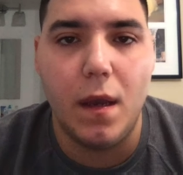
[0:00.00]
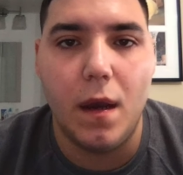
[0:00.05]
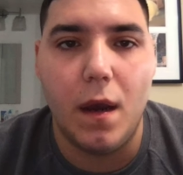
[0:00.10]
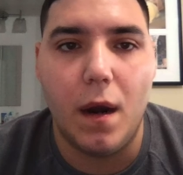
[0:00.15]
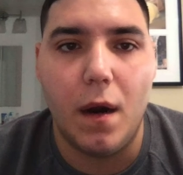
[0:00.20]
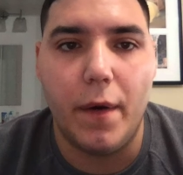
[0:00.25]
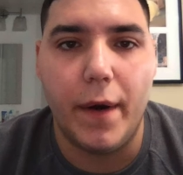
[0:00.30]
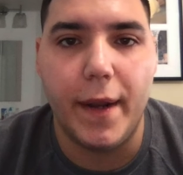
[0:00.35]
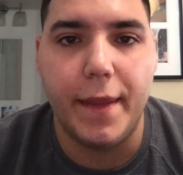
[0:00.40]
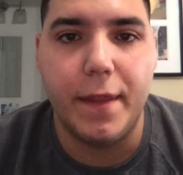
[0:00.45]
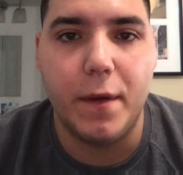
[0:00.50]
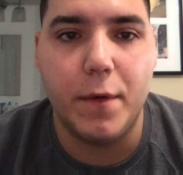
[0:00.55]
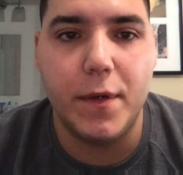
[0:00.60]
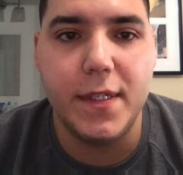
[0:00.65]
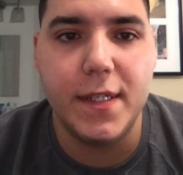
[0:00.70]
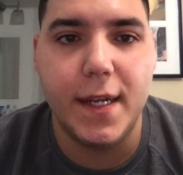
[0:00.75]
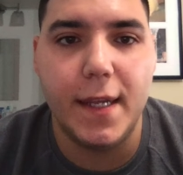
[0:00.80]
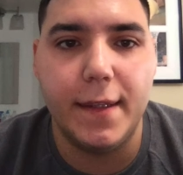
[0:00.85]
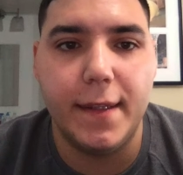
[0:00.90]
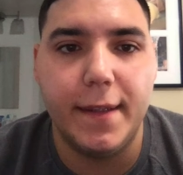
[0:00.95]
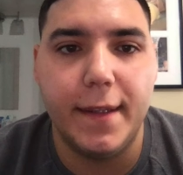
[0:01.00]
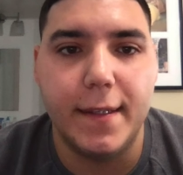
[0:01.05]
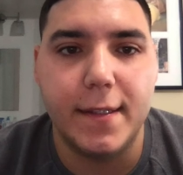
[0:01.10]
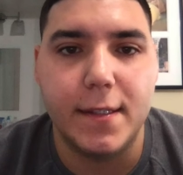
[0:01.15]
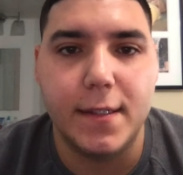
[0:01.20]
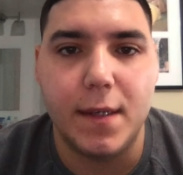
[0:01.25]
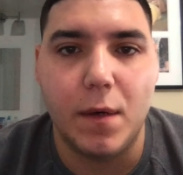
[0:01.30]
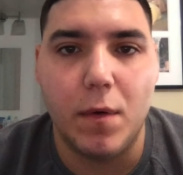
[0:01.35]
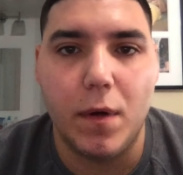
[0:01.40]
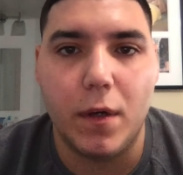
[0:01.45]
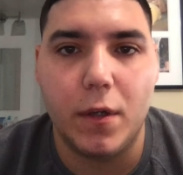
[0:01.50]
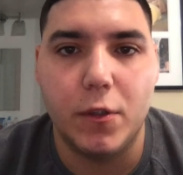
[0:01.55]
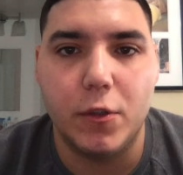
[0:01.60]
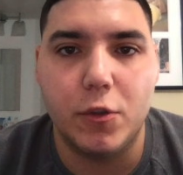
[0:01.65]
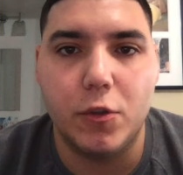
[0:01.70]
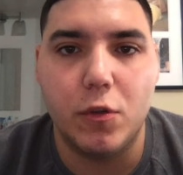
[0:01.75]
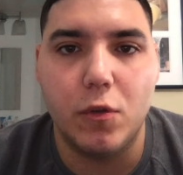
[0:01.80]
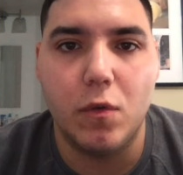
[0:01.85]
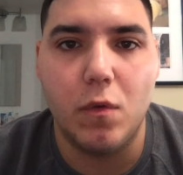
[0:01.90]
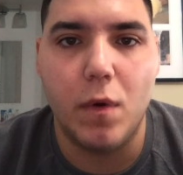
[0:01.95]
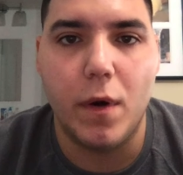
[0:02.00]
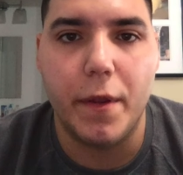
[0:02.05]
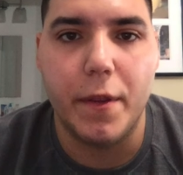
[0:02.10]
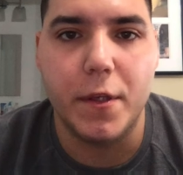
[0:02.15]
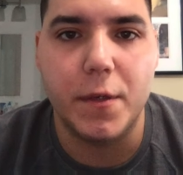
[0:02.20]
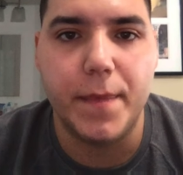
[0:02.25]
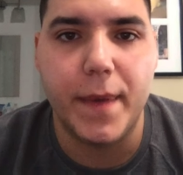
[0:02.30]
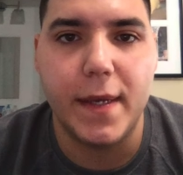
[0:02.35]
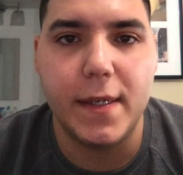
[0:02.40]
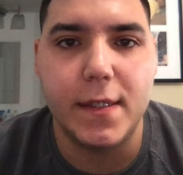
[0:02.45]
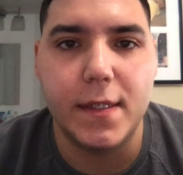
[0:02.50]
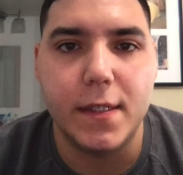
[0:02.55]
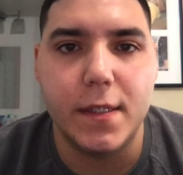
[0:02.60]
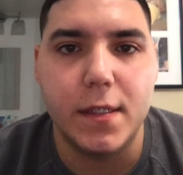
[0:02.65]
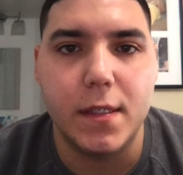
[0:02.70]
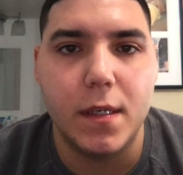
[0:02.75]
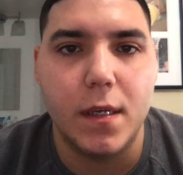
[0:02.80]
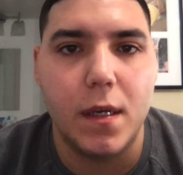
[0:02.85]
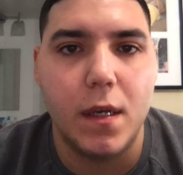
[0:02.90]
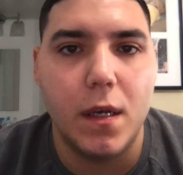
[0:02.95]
All right, and the reason I did this is because I want to control where the space is.